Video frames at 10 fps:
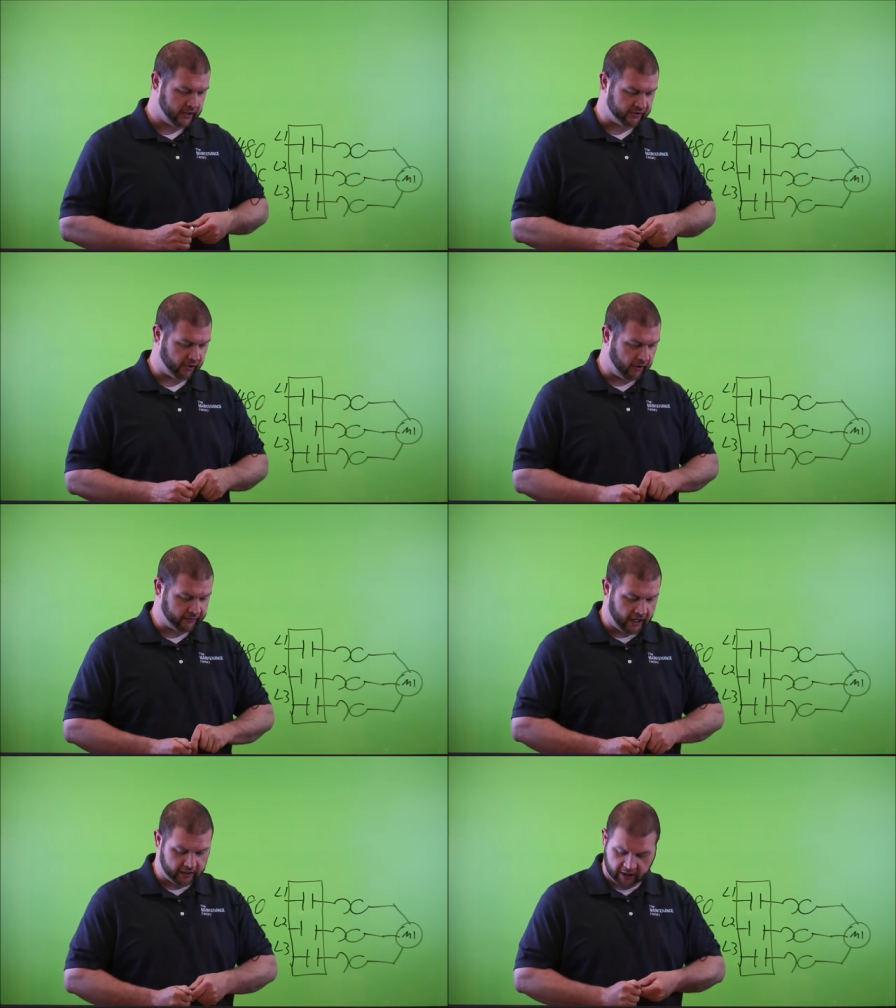So
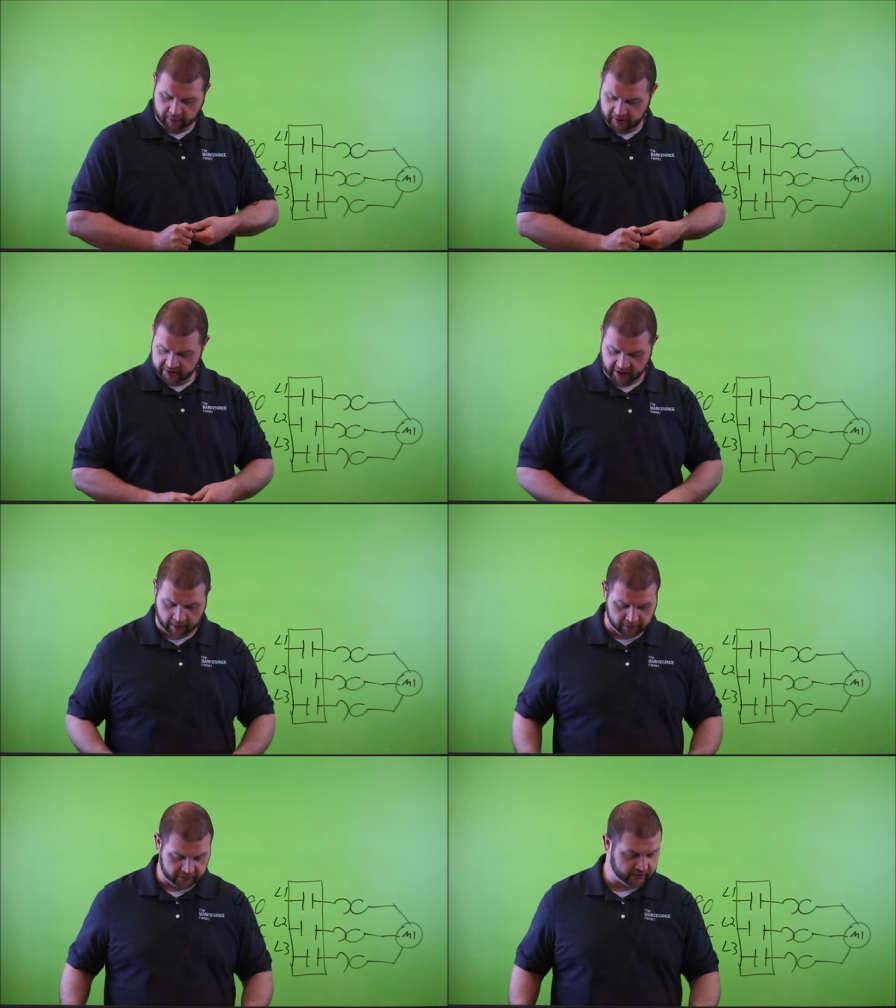I've got a couple
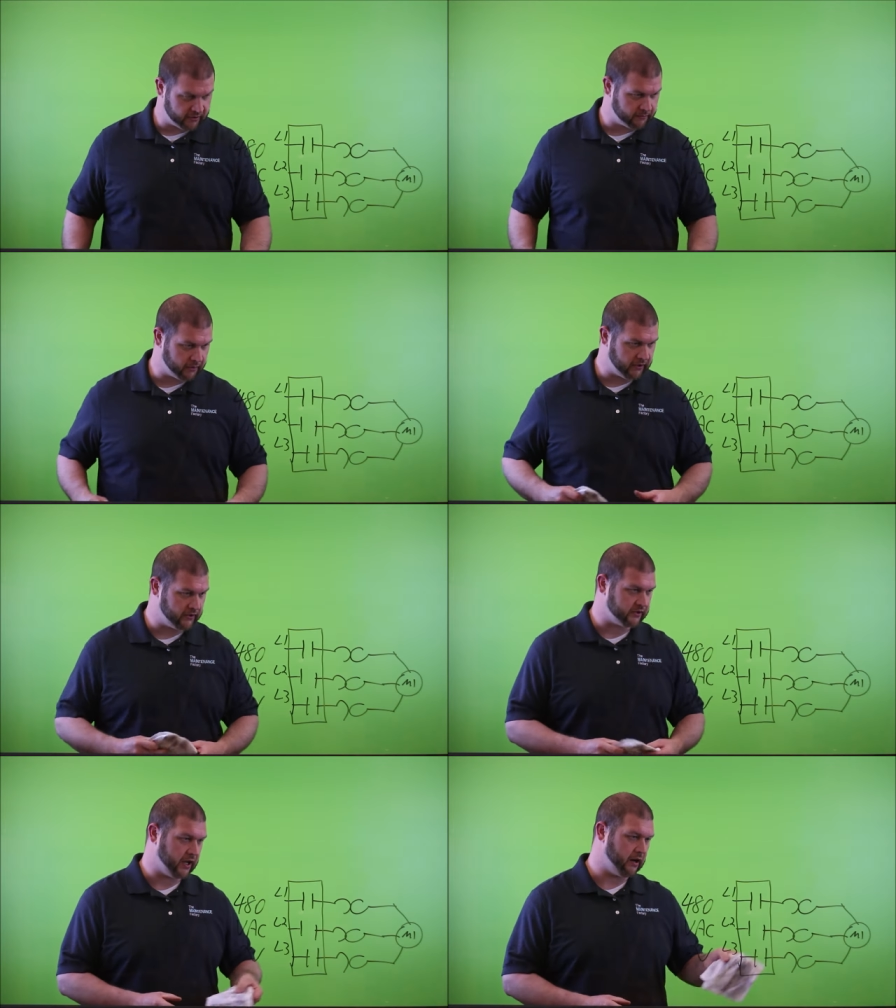examples. I'll get
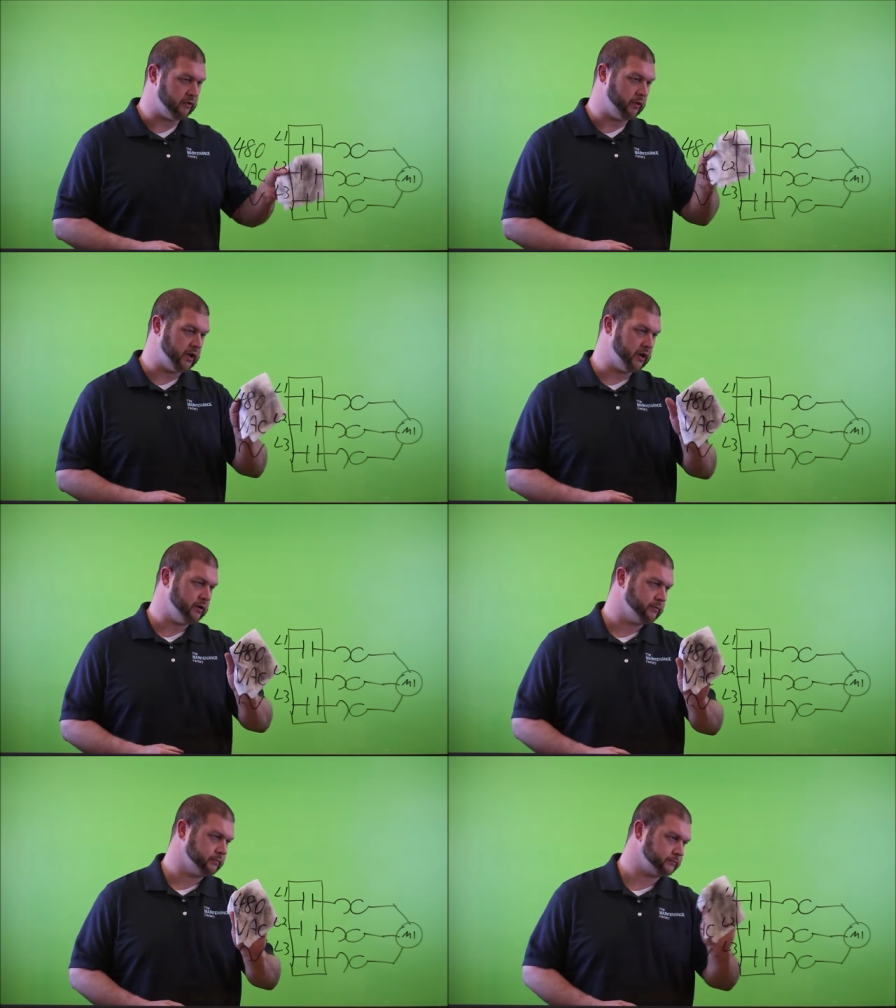this out of the way here.